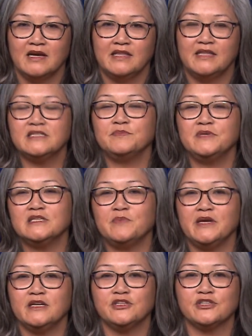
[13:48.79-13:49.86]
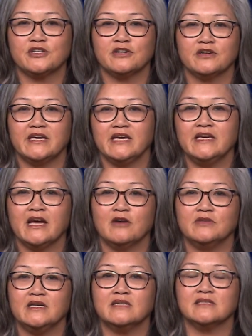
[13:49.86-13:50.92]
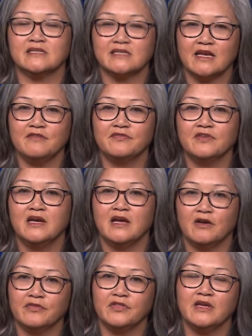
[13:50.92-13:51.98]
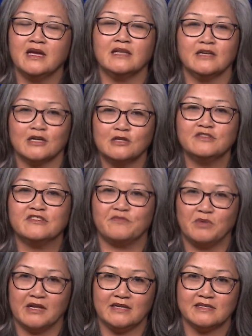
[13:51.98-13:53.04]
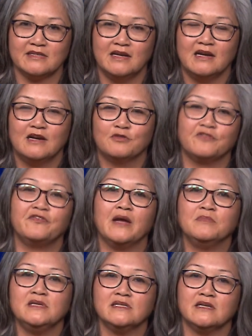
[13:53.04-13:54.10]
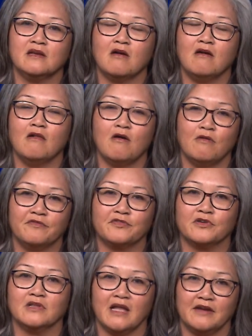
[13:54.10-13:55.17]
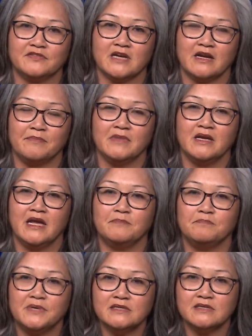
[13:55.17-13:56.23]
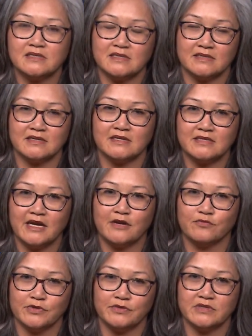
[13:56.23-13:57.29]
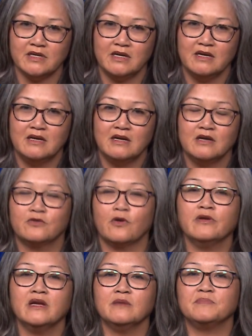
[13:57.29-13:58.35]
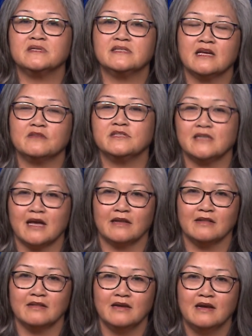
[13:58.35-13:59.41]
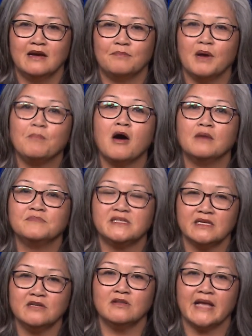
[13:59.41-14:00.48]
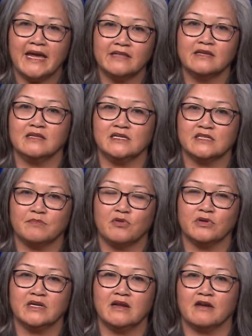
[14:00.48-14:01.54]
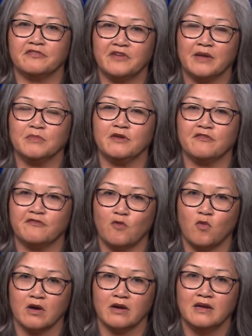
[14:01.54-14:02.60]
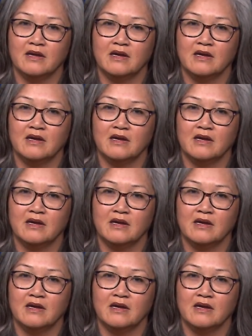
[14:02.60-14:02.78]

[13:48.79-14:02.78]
This means making sure King County is a safe, healthy, and inclusive place where families can call home for a lifetime and businesses can take root. Growing up in South Seattle, my mom single-handedly supported our family of four.